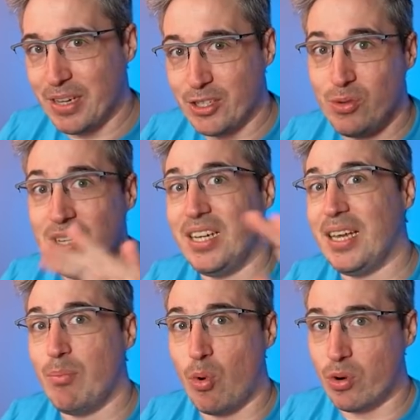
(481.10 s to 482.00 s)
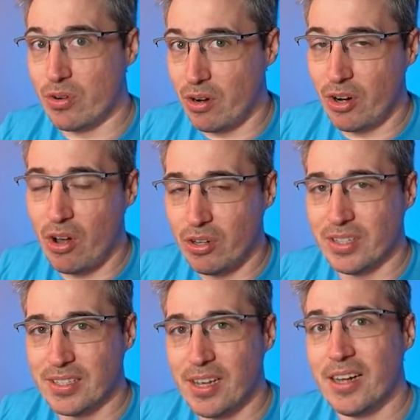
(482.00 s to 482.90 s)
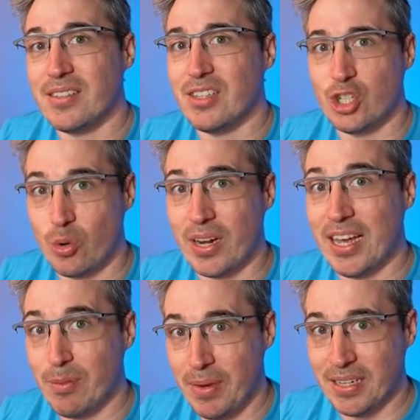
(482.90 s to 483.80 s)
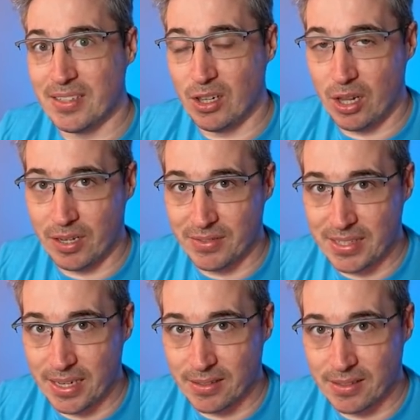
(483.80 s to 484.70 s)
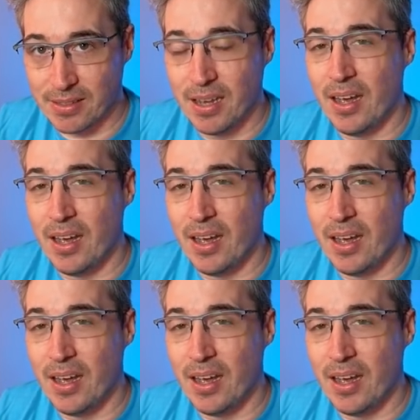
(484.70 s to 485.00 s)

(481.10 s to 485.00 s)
because you need a border on all the sides. The shorthand makes a lot of sense.